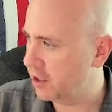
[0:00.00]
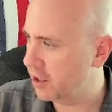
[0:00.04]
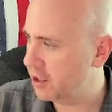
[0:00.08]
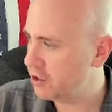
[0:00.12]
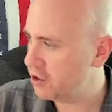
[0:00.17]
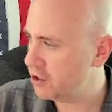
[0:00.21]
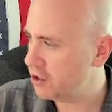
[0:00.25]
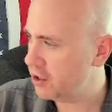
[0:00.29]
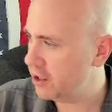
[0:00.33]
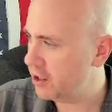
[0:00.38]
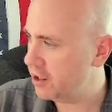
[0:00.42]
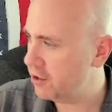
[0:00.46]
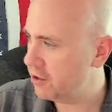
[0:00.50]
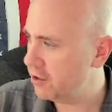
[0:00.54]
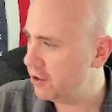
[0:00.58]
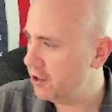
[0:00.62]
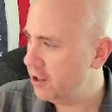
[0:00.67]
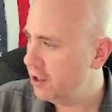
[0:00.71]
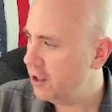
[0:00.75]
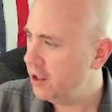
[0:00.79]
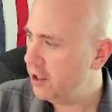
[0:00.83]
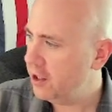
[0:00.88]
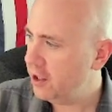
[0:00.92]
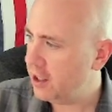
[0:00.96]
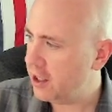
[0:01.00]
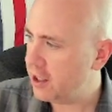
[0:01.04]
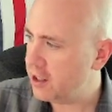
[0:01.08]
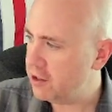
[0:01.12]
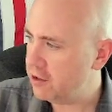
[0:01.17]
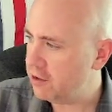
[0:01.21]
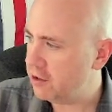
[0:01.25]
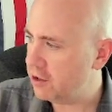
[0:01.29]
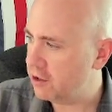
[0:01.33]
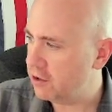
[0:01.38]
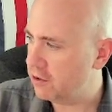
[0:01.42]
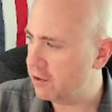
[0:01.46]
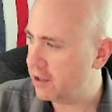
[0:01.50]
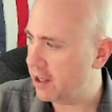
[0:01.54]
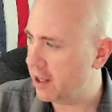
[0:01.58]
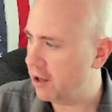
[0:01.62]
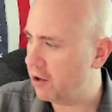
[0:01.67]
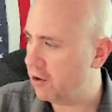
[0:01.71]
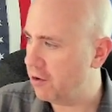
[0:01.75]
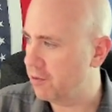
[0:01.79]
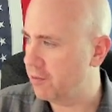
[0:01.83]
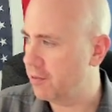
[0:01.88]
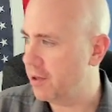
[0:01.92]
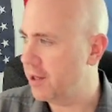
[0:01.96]
legislator, and you can do
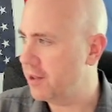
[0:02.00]
that all right